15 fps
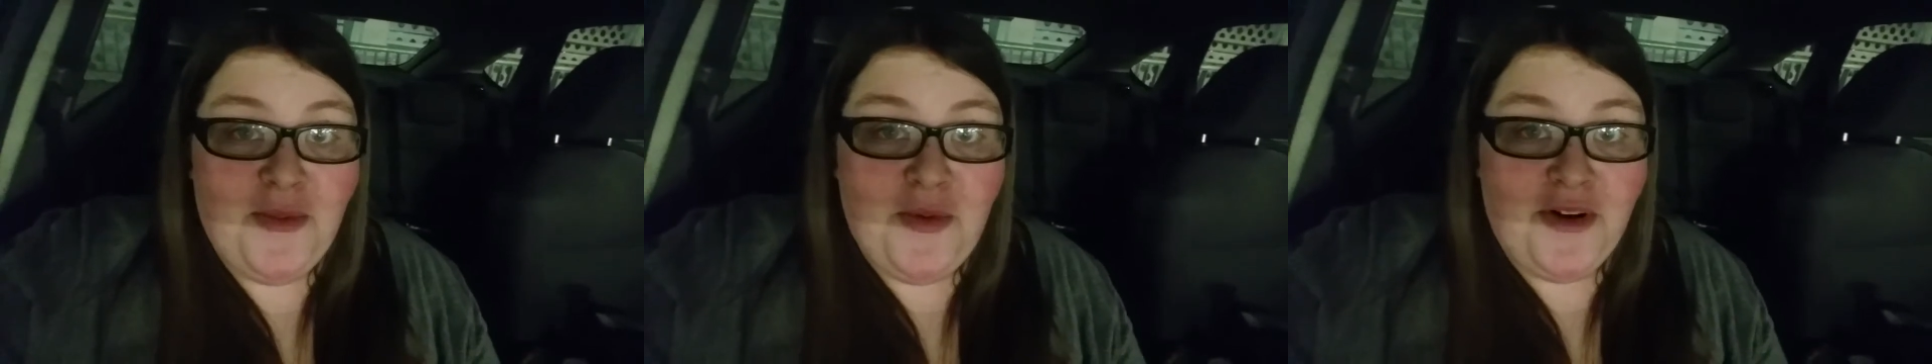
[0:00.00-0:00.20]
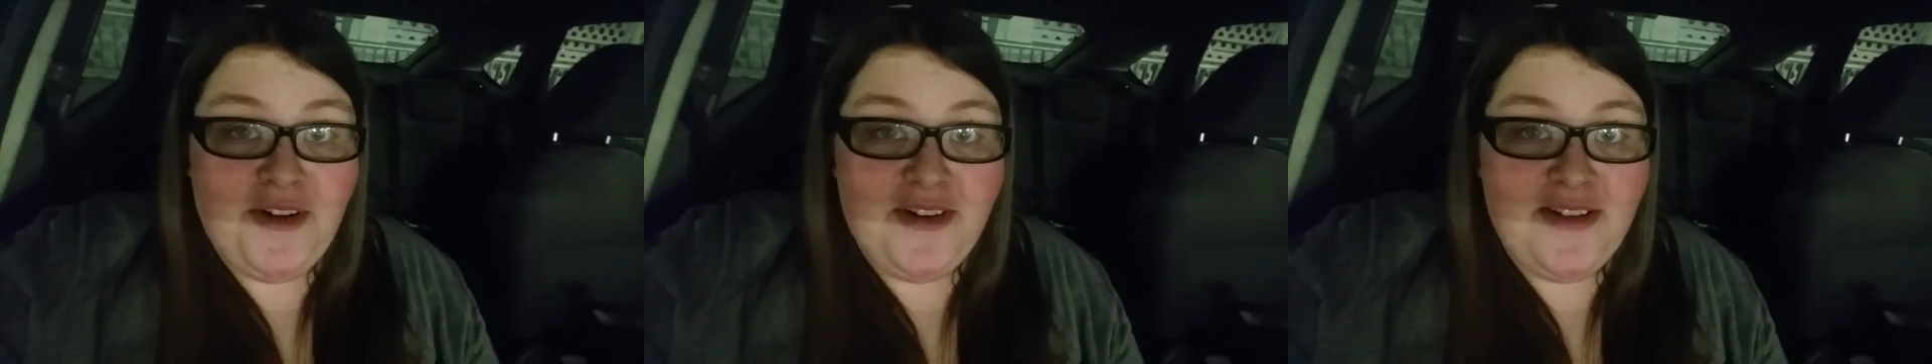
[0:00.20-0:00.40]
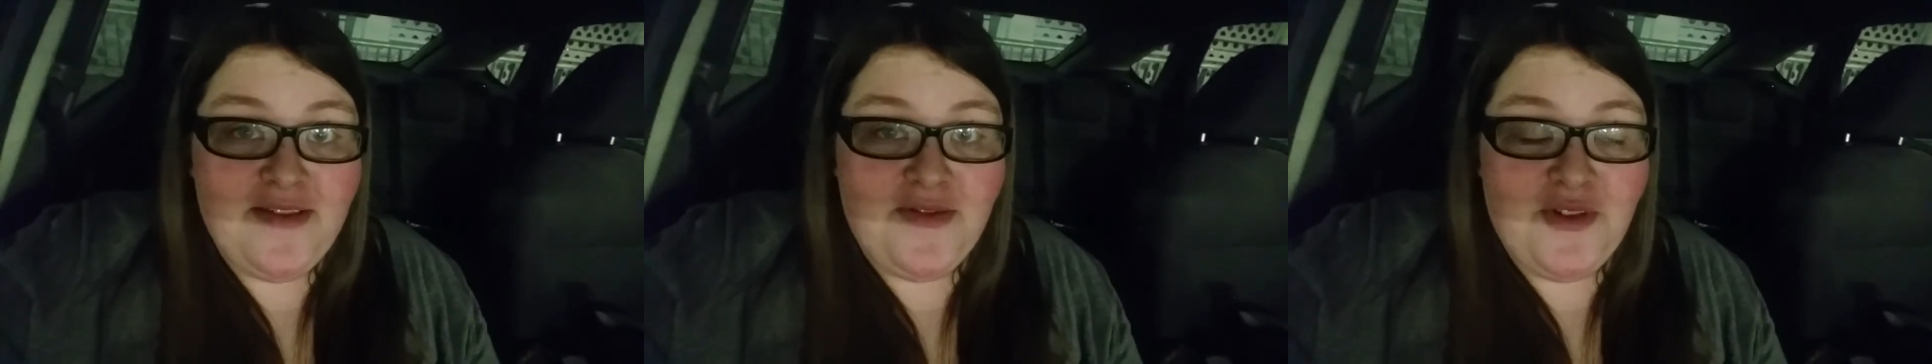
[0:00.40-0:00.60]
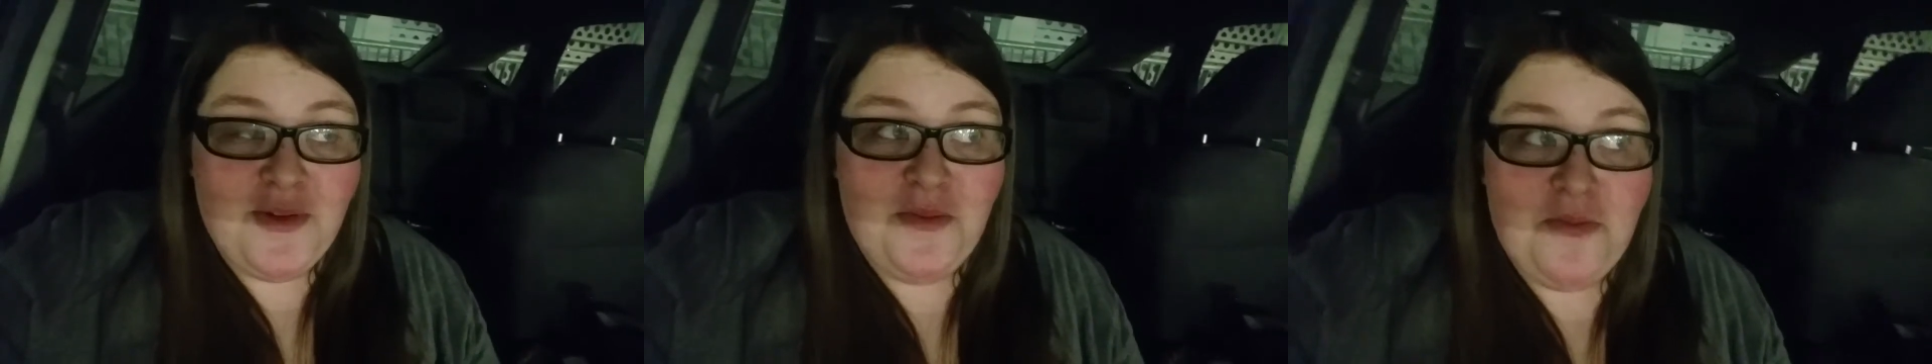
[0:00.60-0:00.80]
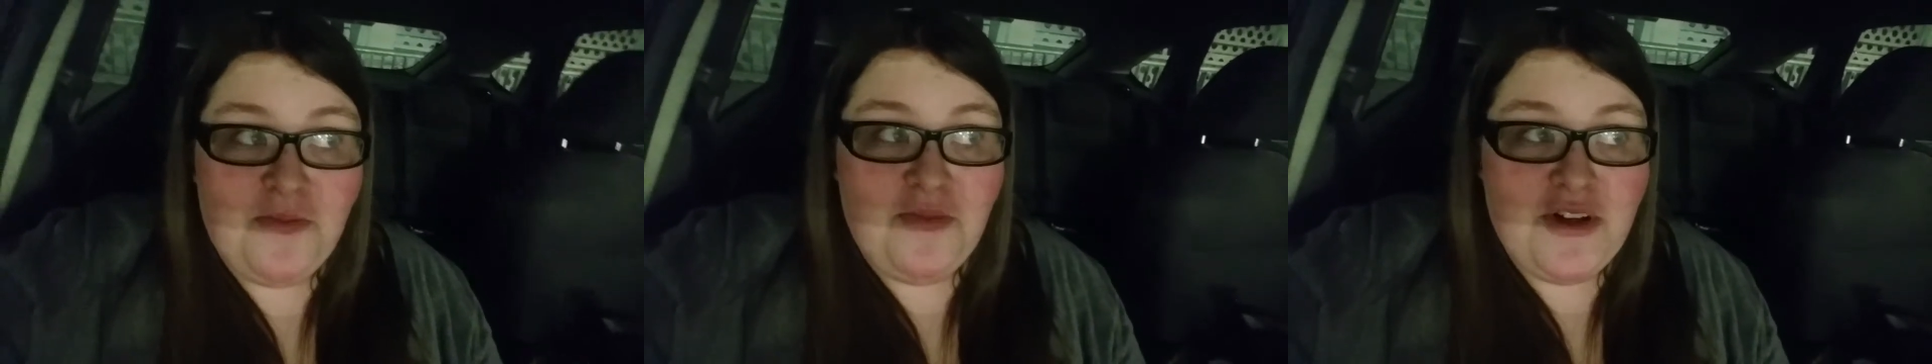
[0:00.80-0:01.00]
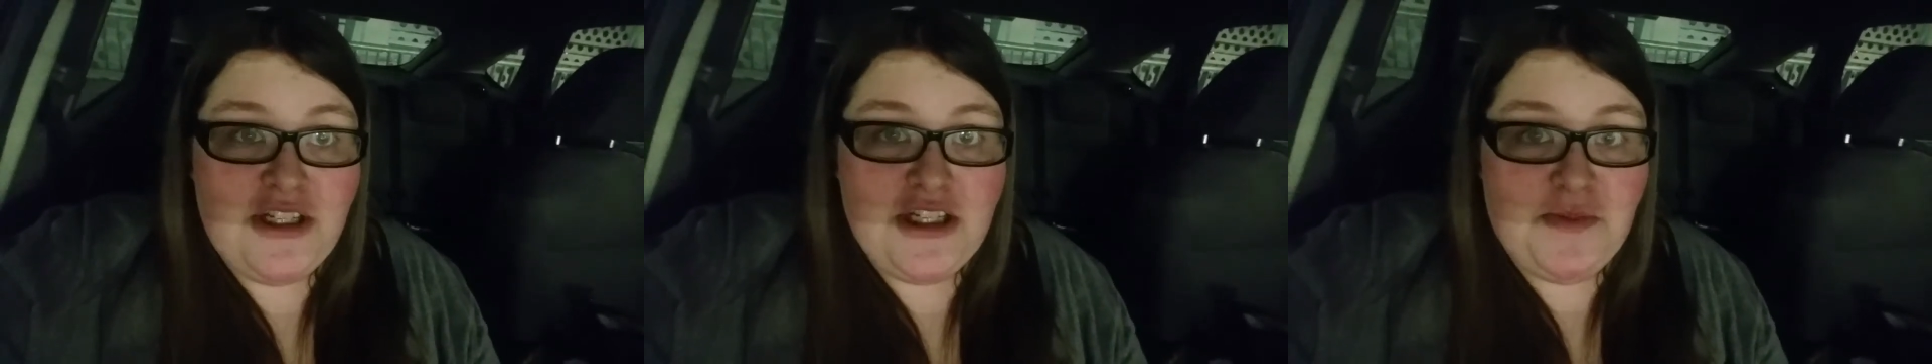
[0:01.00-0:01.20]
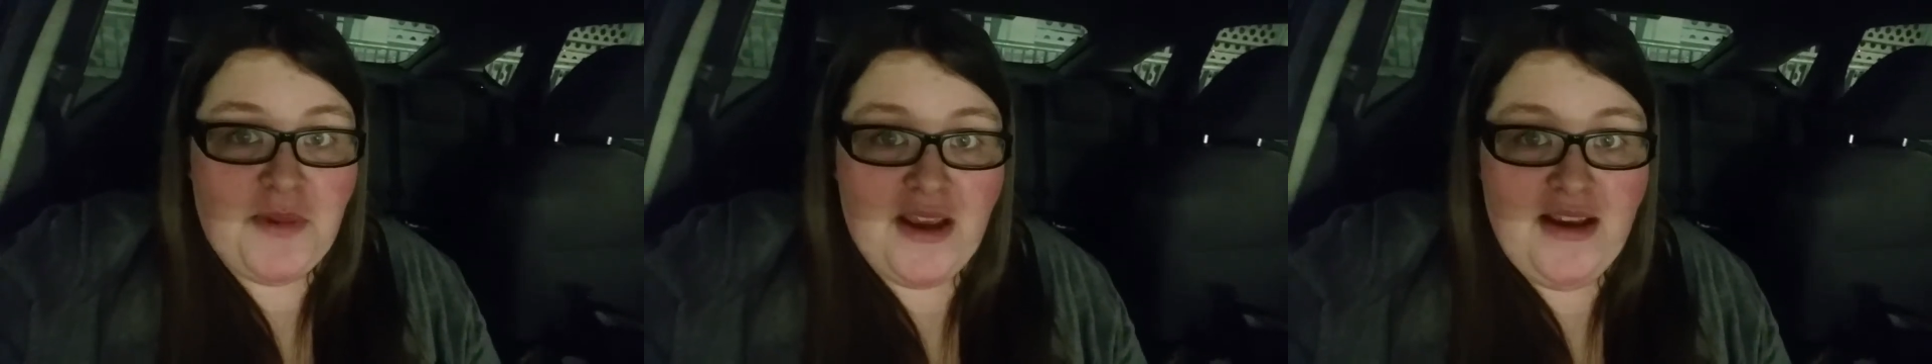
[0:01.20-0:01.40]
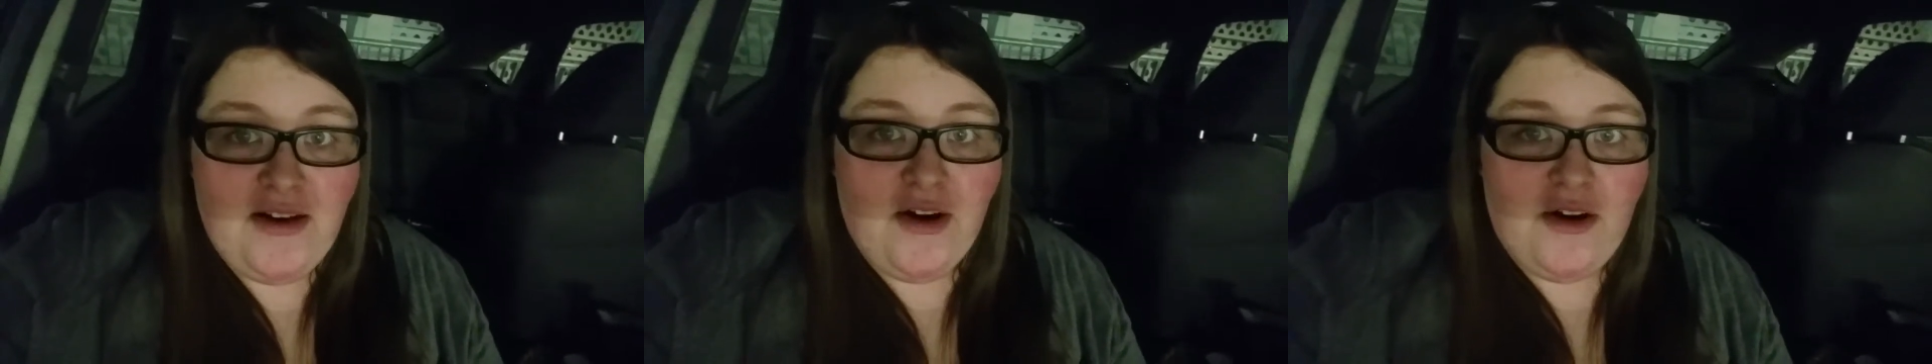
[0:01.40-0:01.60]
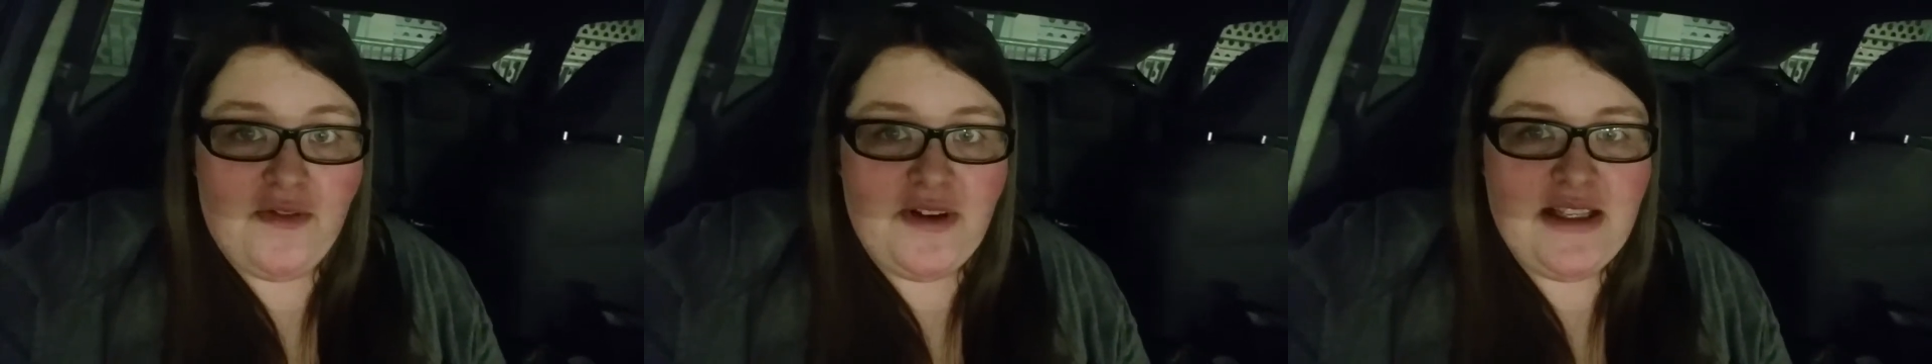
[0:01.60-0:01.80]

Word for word: want for the British Bake Off.